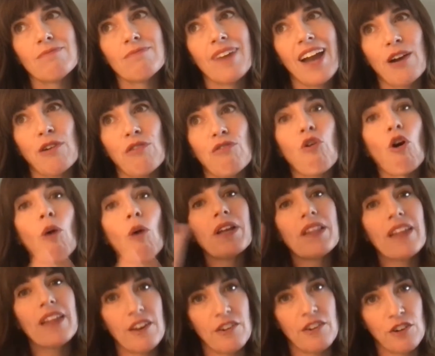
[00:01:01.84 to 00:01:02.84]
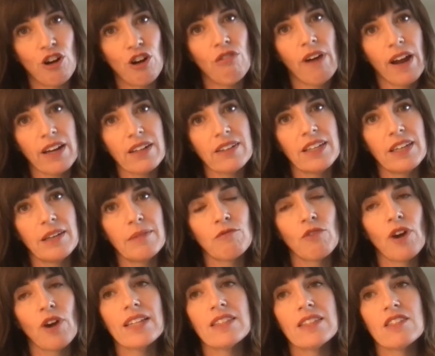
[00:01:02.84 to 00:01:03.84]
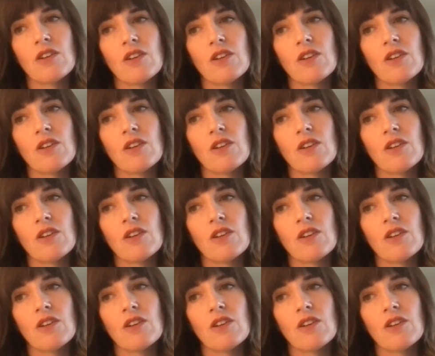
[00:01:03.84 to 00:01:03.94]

kind of formulated correctly, right?